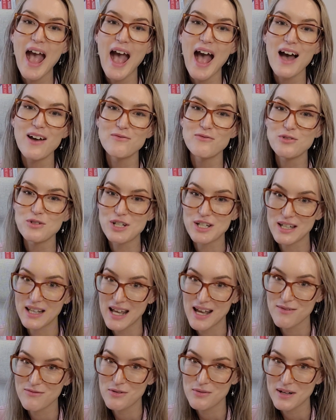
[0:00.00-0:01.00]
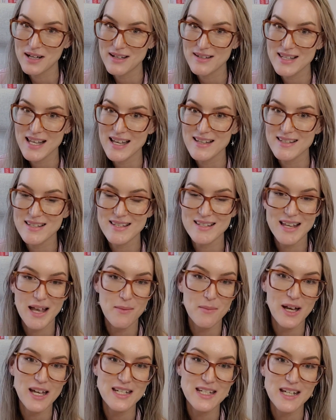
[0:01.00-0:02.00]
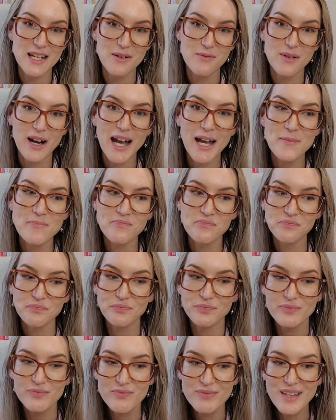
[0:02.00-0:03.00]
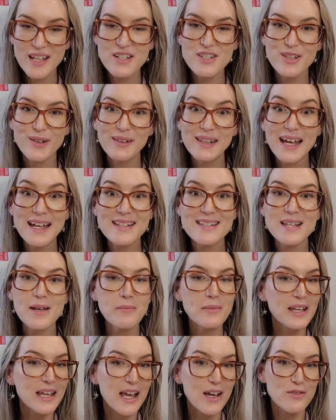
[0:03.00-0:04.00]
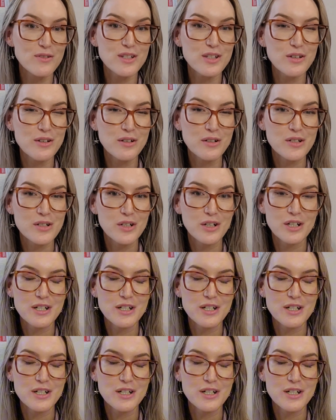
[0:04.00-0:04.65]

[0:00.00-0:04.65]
unfortunately everyone else has the same idea, right? So that's something else you can do.